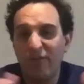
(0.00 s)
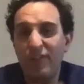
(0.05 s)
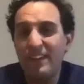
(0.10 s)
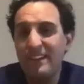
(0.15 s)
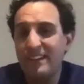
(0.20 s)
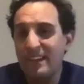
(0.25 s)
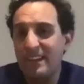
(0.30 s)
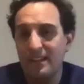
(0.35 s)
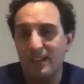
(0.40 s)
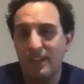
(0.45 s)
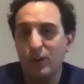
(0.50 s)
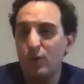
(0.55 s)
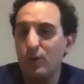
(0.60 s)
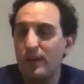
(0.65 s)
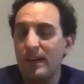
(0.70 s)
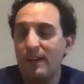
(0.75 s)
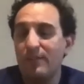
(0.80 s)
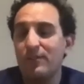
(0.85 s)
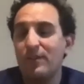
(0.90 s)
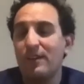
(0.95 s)
physically
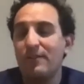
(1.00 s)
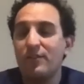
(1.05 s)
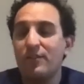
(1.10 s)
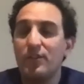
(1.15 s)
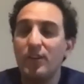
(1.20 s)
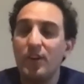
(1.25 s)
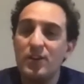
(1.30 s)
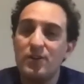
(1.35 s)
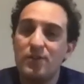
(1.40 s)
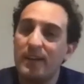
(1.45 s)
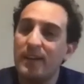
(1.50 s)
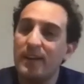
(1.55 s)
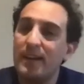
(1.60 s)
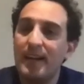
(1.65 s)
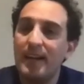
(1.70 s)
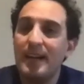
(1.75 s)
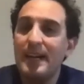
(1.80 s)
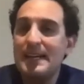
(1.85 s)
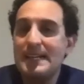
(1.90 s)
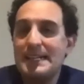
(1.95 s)
good enough to have surgery,